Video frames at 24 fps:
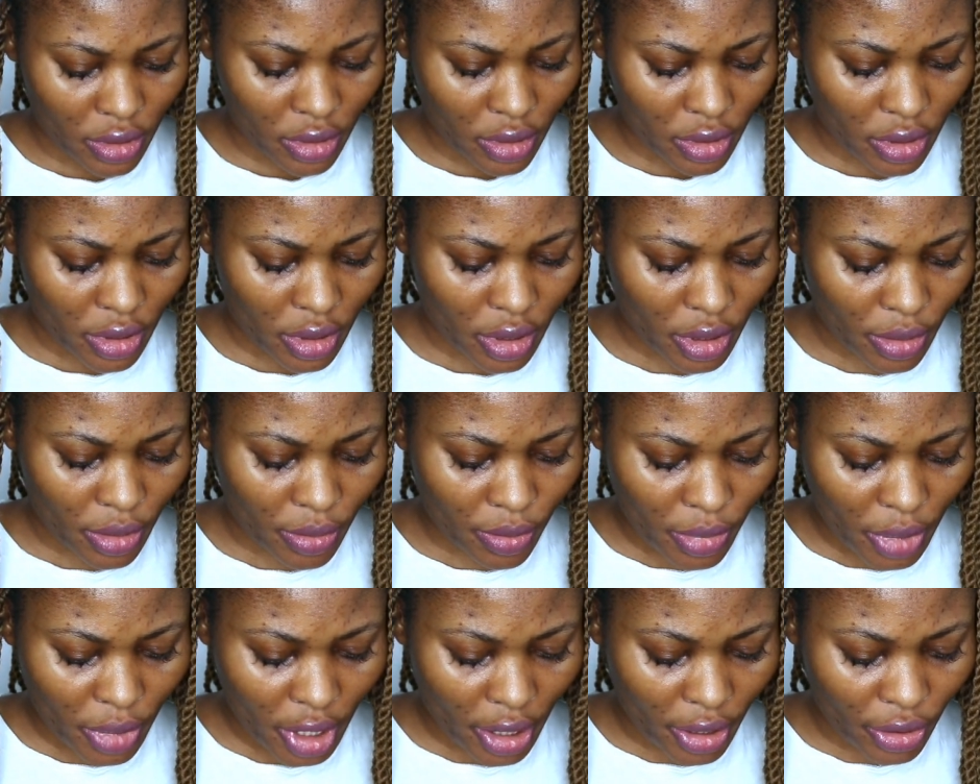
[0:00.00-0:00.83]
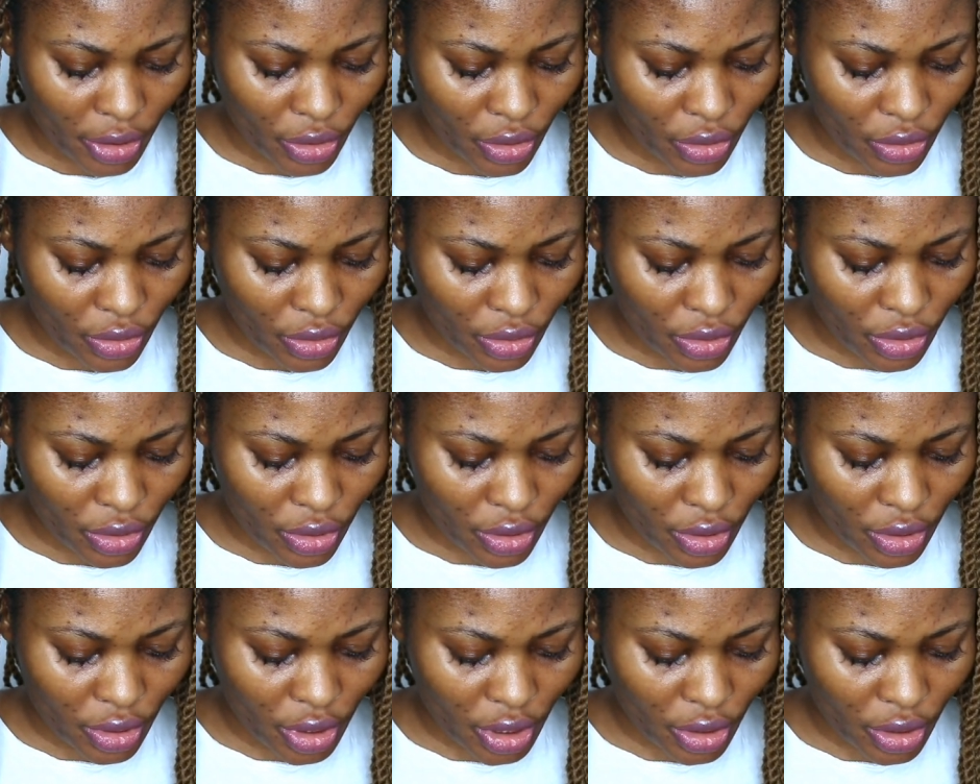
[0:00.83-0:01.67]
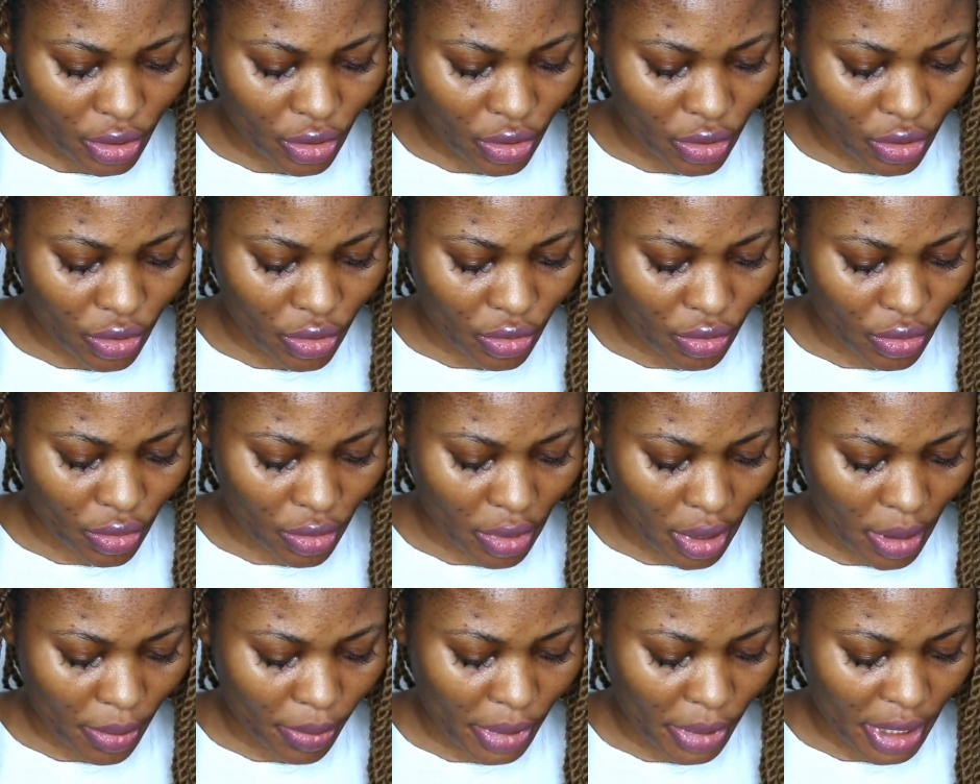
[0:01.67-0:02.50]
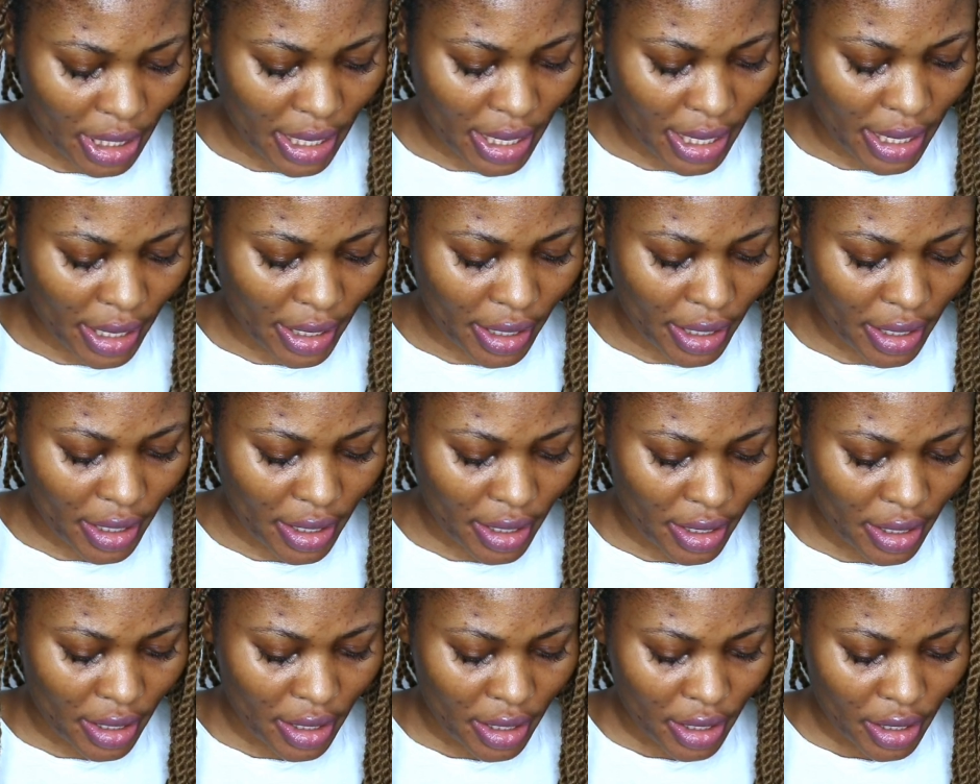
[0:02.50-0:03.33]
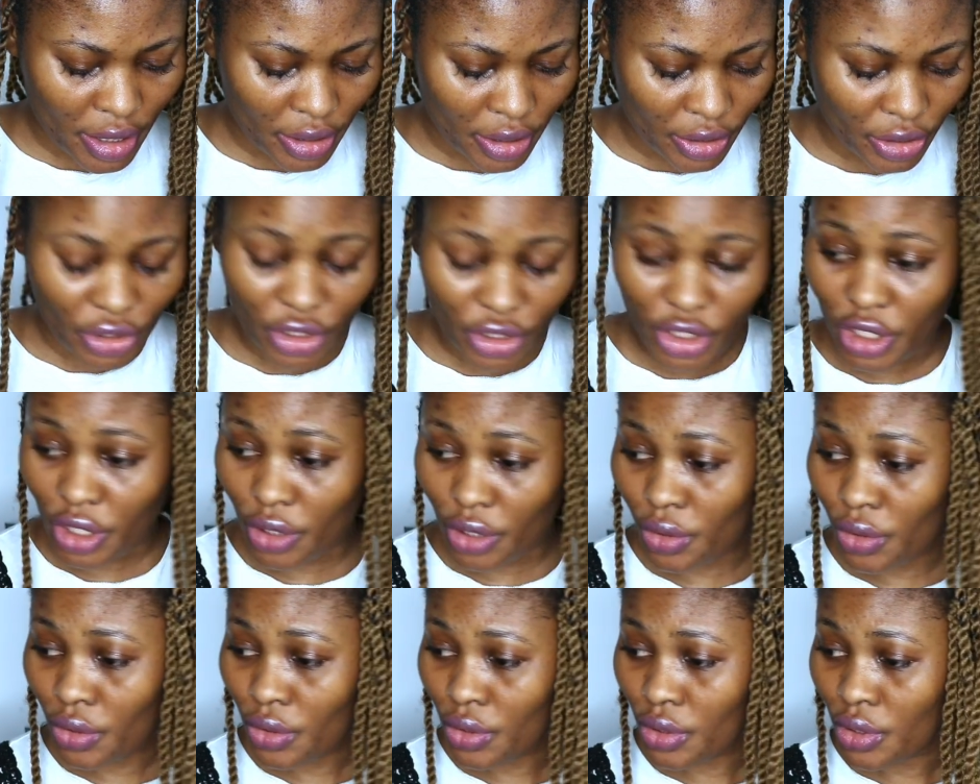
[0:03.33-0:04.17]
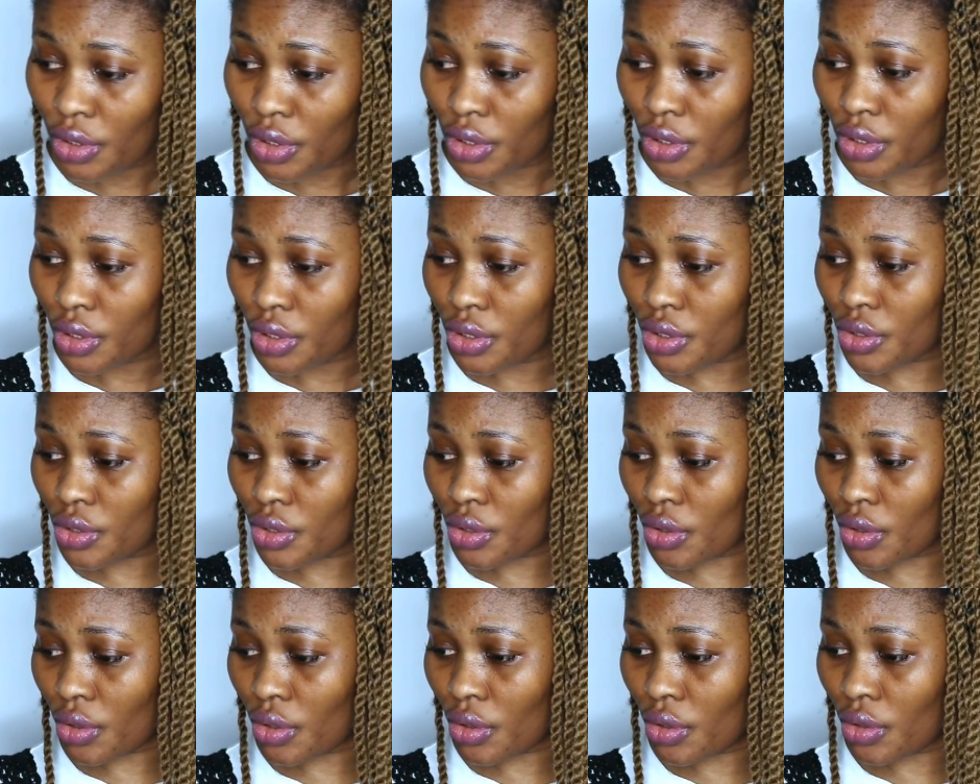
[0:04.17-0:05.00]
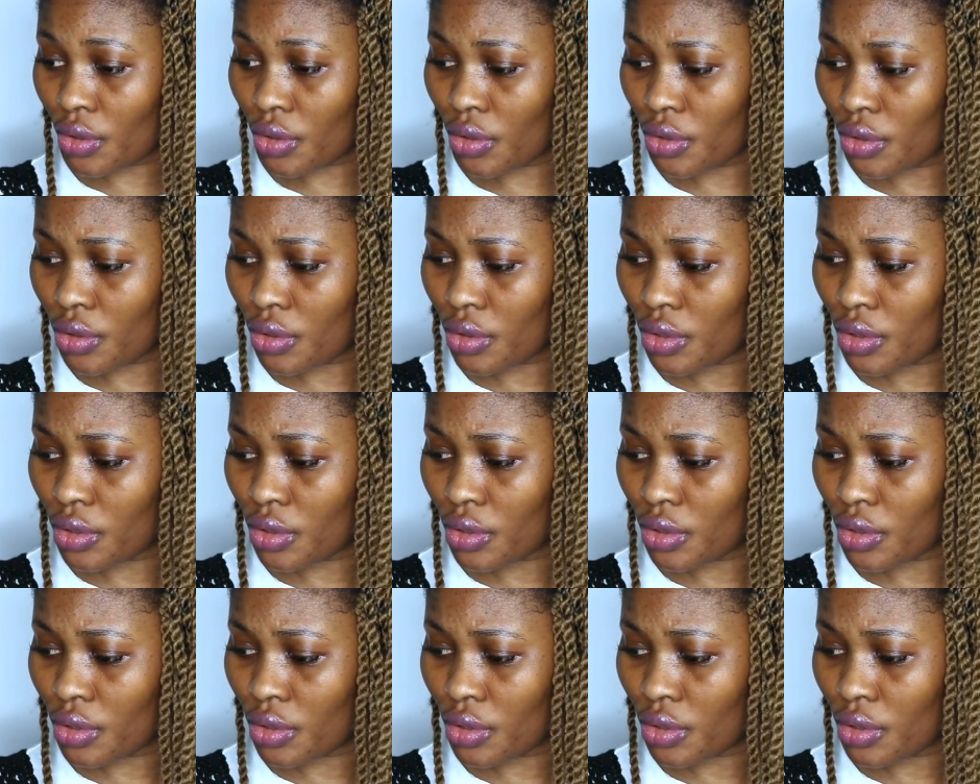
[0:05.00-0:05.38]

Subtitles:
I used it to apply gel, so